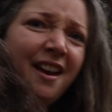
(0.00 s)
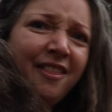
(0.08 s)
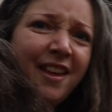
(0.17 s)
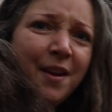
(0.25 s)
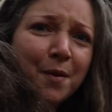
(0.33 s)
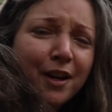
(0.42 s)

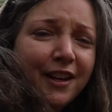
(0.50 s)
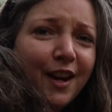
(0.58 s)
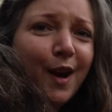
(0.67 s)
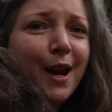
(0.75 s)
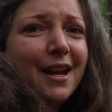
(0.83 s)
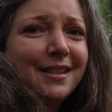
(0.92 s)
and they were
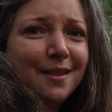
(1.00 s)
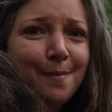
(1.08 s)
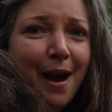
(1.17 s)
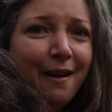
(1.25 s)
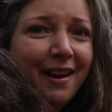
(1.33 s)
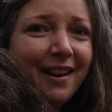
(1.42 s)
curious
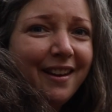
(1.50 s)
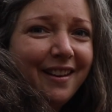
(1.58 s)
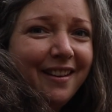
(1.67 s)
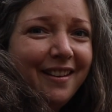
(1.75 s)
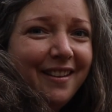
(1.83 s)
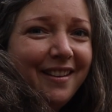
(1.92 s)
about it.
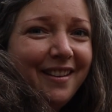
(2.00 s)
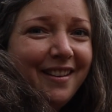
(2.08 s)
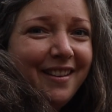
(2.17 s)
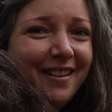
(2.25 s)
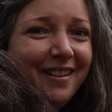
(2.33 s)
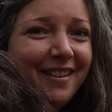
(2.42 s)

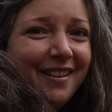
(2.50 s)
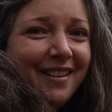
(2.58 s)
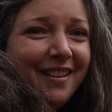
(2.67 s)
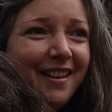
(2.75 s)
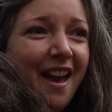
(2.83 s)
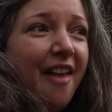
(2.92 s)

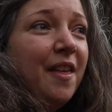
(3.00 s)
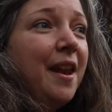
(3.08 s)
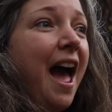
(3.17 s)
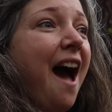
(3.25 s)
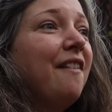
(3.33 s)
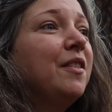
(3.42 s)
And then
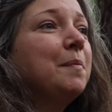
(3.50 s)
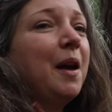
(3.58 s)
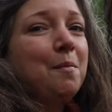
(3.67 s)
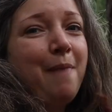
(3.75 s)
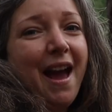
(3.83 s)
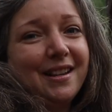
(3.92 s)
have them
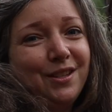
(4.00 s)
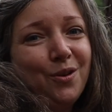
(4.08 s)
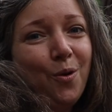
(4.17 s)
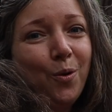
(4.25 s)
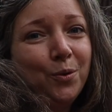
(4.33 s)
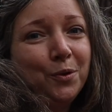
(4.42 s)
come back to the
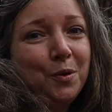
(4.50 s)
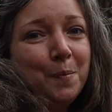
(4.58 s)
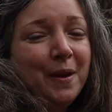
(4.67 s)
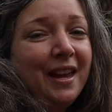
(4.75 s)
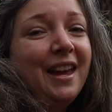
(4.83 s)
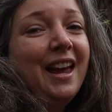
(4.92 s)
whole group
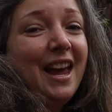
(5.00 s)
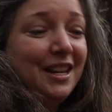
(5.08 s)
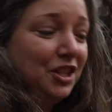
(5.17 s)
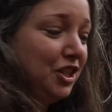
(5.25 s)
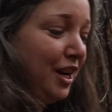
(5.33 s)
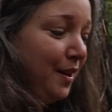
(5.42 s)

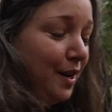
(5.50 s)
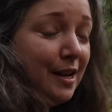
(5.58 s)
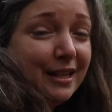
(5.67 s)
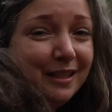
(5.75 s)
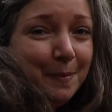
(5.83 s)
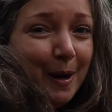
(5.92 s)
and share their
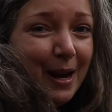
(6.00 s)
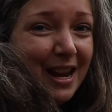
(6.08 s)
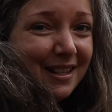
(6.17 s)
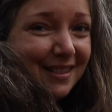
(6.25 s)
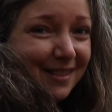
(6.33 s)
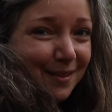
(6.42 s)

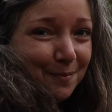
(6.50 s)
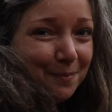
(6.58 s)
experience.